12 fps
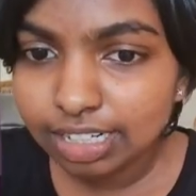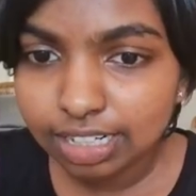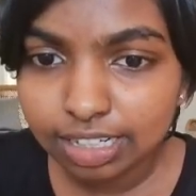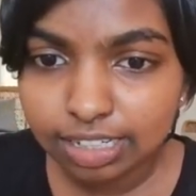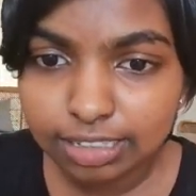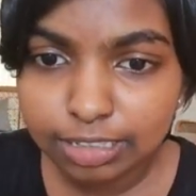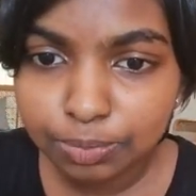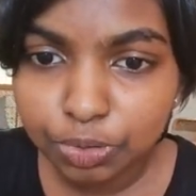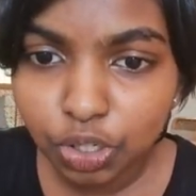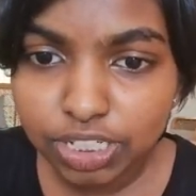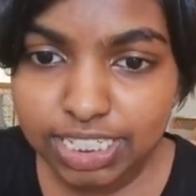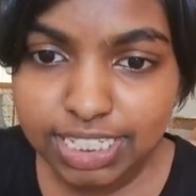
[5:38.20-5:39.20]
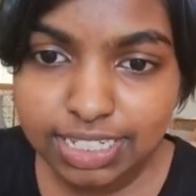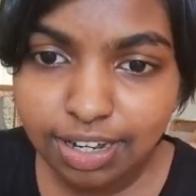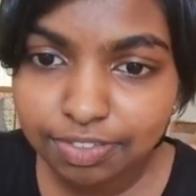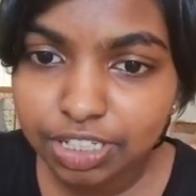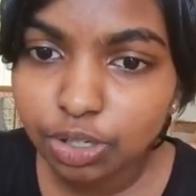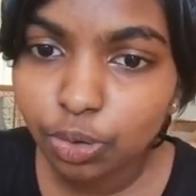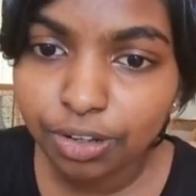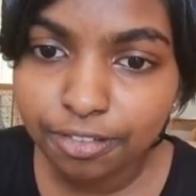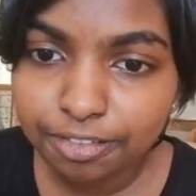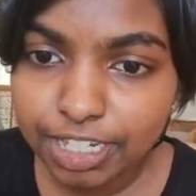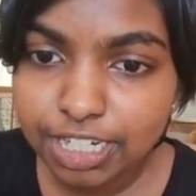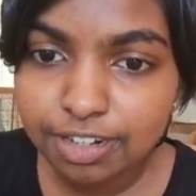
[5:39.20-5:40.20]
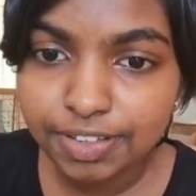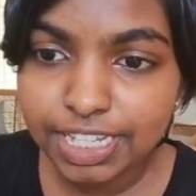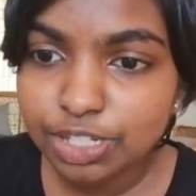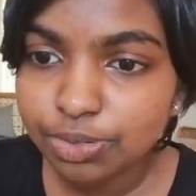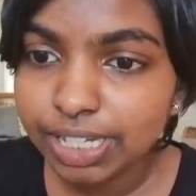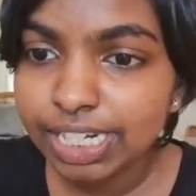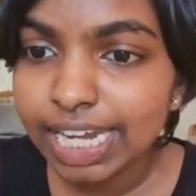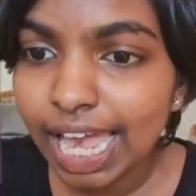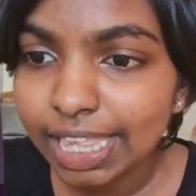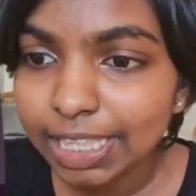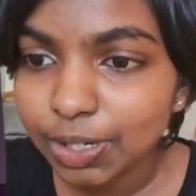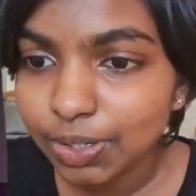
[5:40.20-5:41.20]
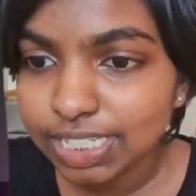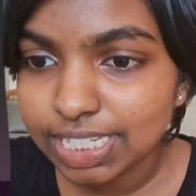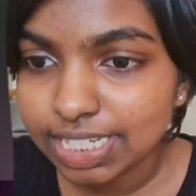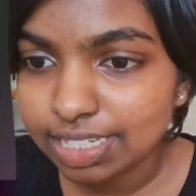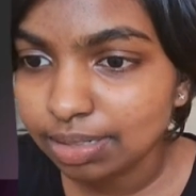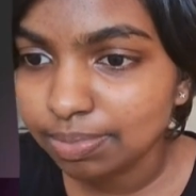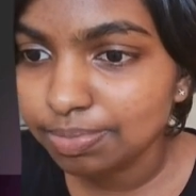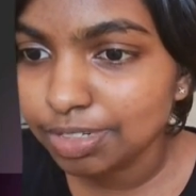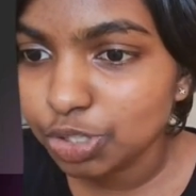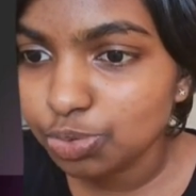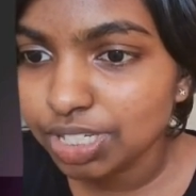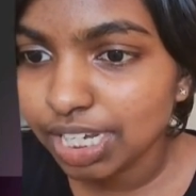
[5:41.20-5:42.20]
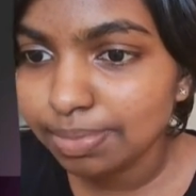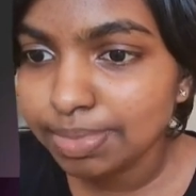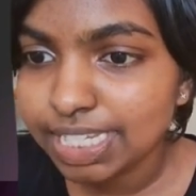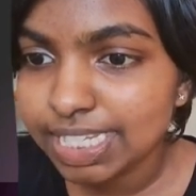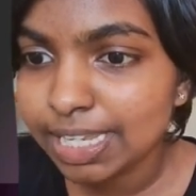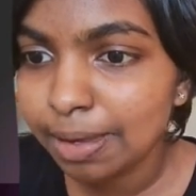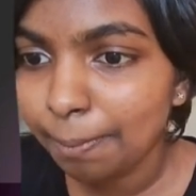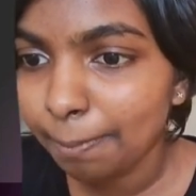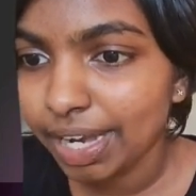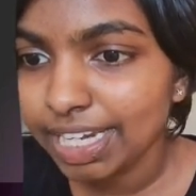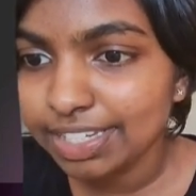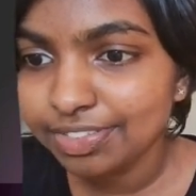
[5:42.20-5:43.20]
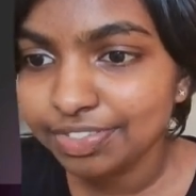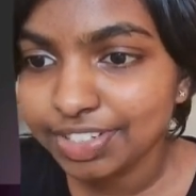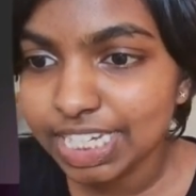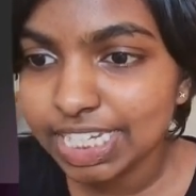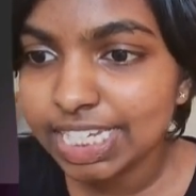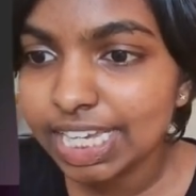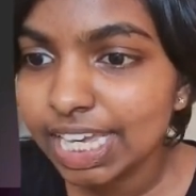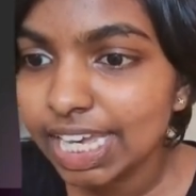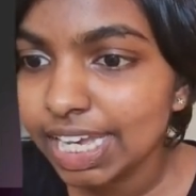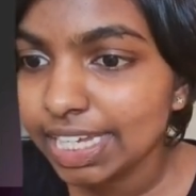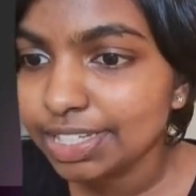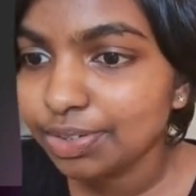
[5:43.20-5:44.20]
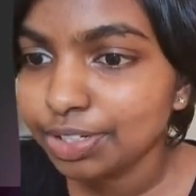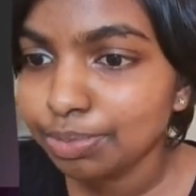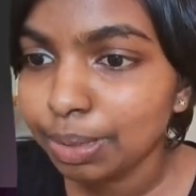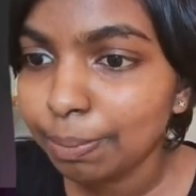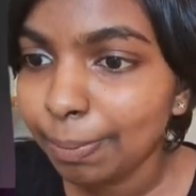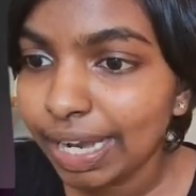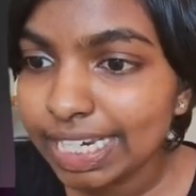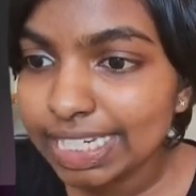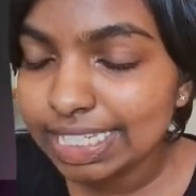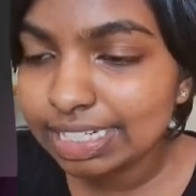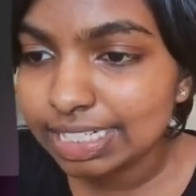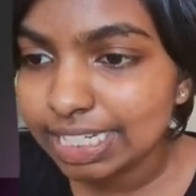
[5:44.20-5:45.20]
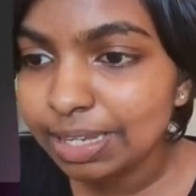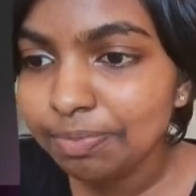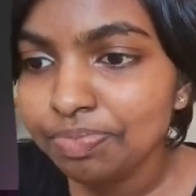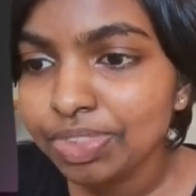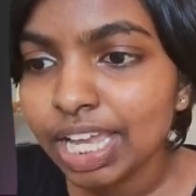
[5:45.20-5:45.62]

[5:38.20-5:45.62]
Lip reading: the product of the coefficient of x squared and the constant term, 2 times minus 15, it's going to be minus 30.